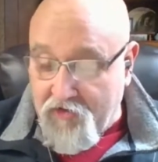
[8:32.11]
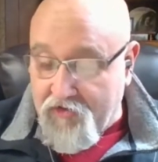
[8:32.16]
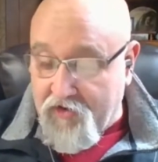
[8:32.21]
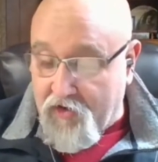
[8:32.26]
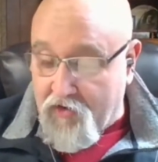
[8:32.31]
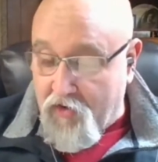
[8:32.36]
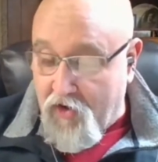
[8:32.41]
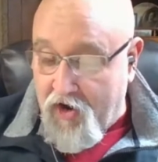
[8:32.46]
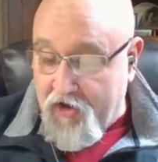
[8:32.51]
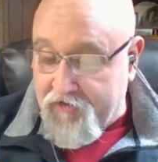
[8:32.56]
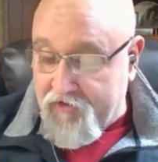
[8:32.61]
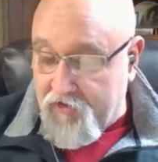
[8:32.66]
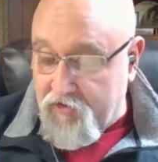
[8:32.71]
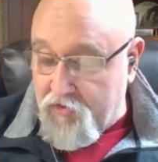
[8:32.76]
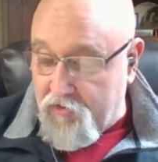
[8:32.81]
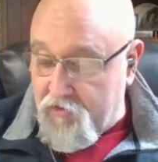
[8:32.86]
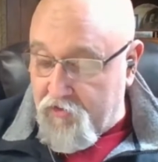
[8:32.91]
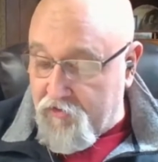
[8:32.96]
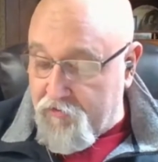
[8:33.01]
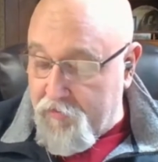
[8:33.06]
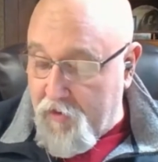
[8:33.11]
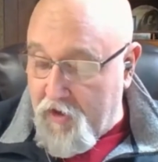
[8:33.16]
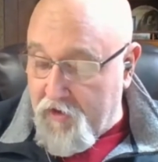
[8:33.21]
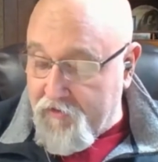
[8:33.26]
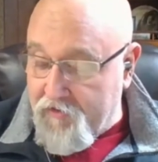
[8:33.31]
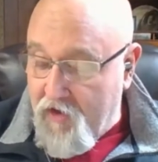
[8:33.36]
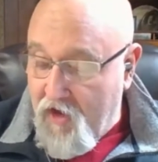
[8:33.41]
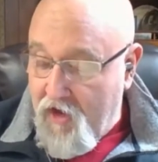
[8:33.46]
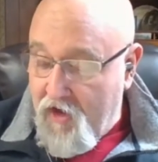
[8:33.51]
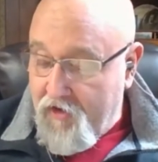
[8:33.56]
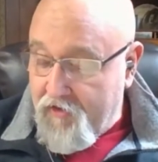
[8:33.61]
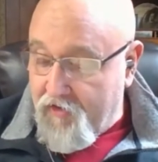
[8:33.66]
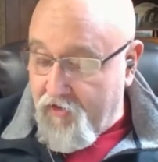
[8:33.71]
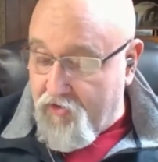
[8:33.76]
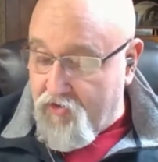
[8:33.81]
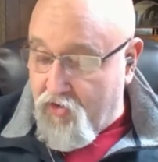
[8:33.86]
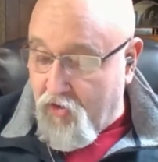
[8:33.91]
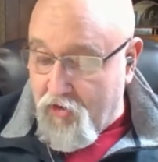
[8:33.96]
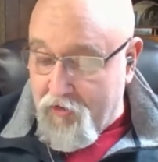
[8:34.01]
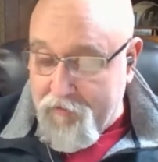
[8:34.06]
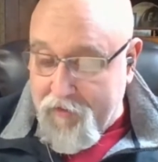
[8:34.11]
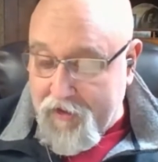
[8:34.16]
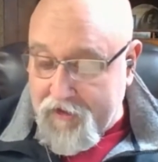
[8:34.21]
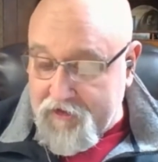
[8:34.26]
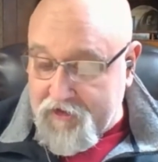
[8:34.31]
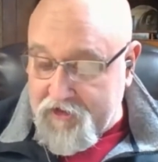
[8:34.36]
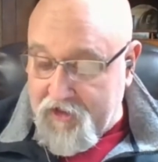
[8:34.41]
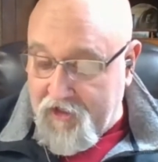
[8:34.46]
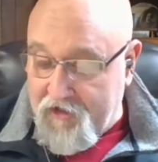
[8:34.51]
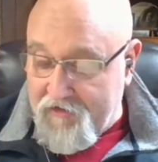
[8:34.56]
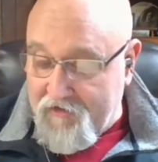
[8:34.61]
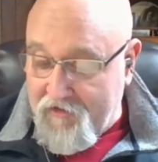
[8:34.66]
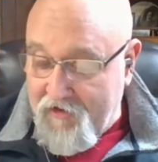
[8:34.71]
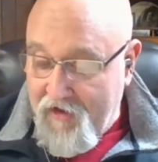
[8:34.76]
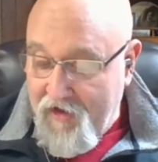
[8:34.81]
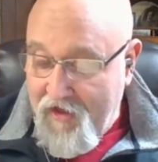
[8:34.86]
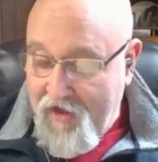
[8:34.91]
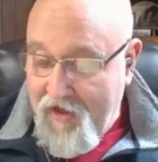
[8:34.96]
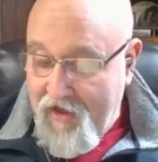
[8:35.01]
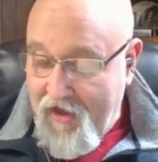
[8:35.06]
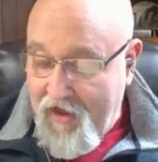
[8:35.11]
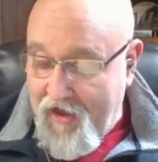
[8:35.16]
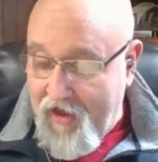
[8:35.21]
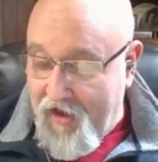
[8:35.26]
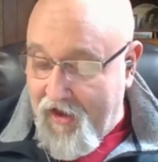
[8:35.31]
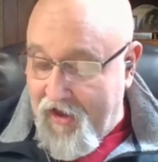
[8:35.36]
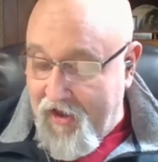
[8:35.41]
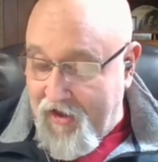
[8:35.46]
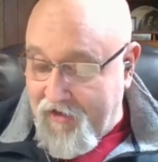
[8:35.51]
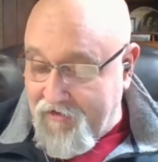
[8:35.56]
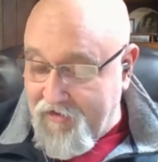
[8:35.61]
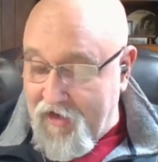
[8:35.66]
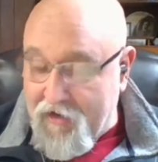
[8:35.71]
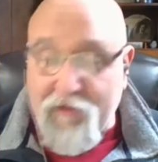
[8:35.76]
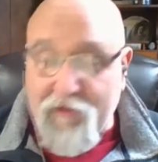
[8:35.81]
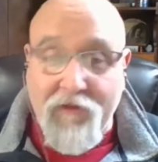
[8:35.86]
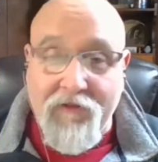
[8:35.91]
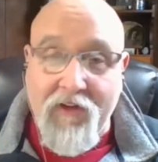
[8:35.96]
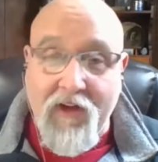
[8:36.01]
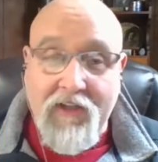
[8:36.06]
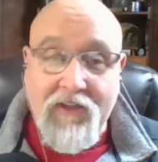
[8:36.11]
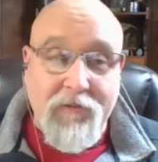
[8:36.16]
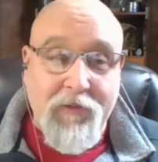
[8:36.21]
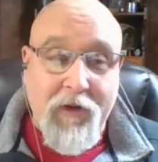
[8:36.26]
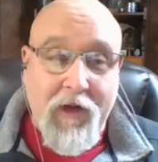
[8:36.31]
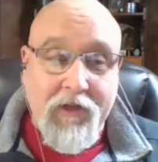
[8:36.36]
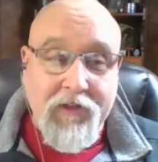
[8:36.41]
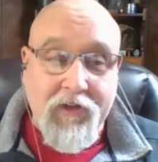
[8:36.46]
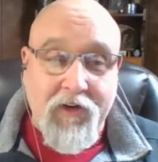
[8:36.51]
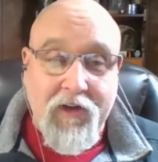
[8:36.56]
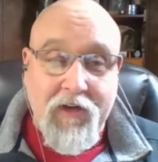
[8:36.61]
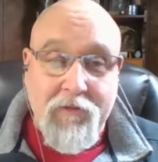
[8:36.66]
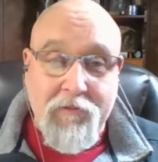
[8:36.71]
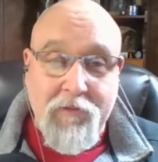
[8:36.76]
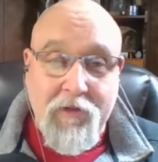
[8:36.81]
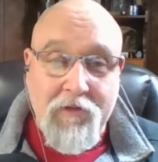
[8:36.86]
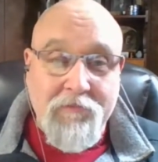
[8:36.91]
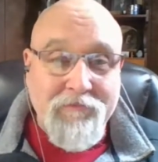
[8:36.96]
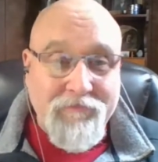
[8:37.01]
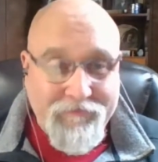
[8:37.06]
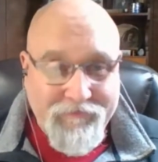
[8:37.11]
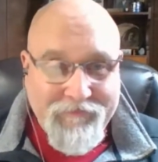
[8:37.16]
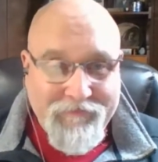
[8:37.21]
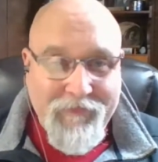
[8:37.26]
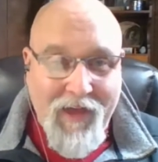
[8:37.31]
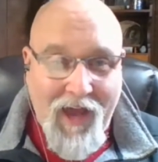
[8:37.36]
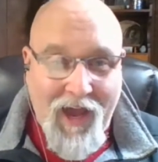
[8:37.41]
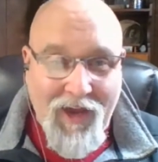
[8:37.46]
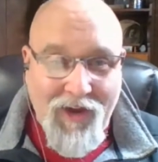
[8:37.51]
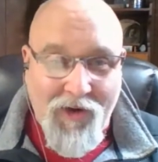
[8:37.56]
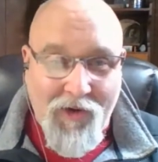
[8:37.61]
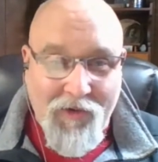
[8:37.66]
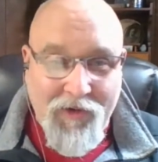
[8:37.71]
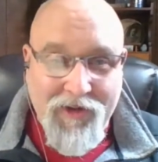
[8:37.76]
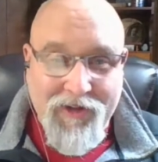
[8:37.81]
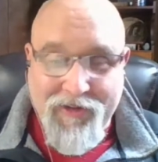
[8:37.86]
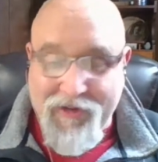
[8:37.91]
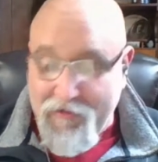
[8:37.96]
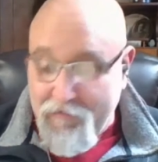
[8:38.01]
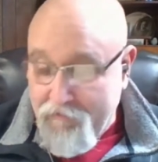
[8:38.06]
Crossings, Hoodoo Spells to Torment, Jinx, and Take Revenge Upon Your Enemies. I own it.